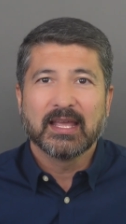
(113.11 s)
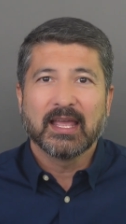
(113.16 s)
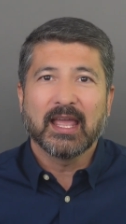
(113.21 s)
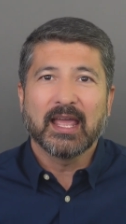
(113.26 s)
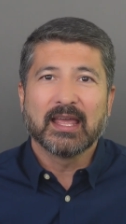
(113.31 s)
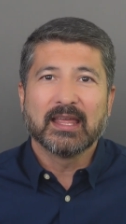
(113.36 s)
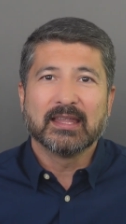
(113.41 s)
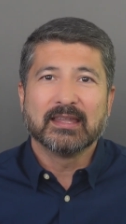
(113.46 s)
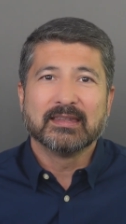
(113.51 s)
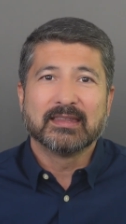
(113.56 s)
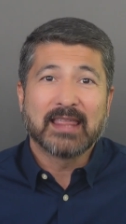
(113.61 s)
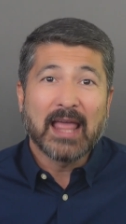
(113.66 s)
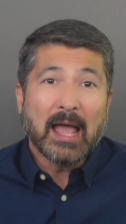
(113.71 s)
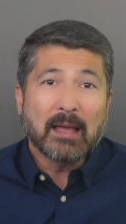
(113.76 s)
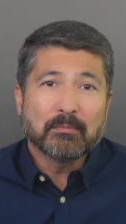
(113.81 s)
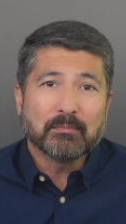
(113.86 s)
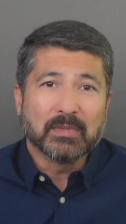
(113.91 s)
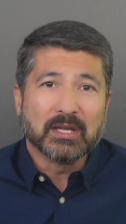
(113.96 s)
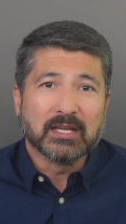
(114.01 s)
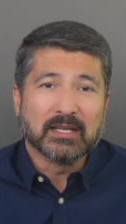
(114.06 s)
And
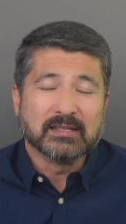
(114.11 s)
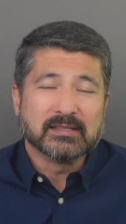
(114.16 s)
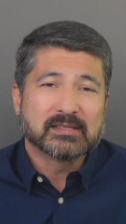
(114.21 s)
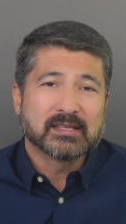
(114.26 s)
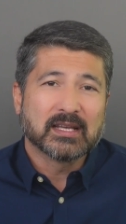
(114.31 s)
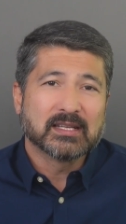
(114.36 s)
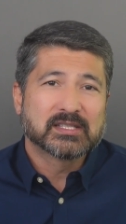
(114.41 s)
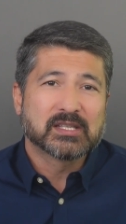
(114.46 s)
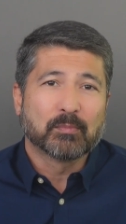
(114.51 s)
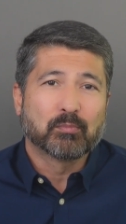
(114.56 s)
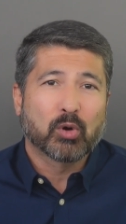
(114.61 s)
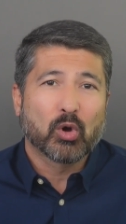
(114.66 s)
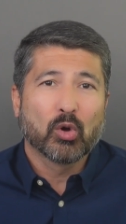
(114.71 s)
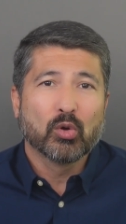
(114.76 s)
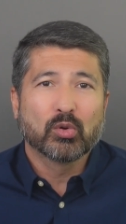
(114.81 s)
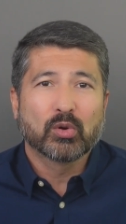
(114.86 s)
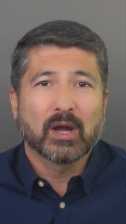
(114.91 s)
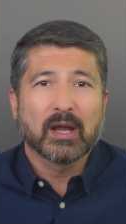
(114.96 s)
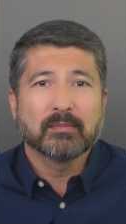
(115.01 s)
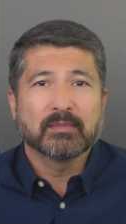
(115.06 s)
that means it's a
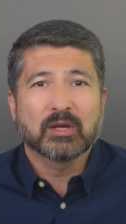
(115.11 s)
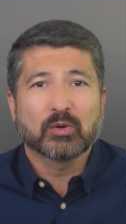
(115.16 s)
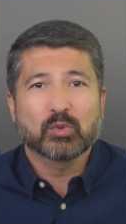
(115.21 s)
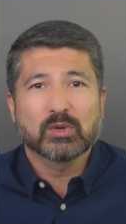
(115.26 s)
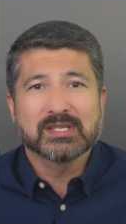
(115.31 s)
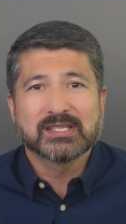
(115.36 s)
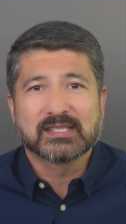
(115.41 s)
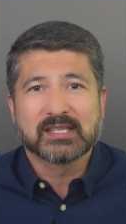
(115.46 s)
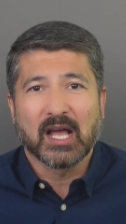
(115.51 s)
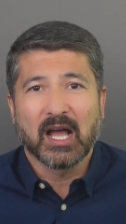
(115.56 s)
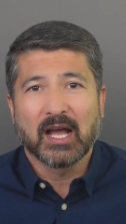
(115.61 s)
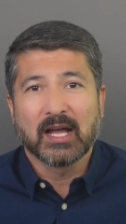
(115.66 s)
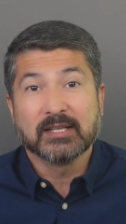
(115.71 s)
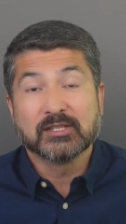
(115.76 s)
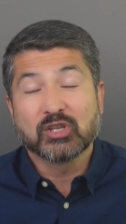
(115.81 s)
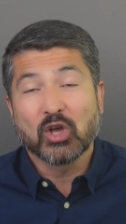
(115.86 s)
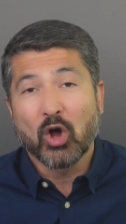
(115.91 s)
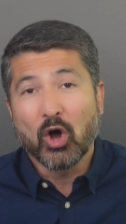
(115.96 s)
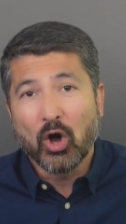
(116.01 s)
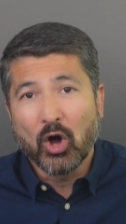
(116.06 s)
program that resides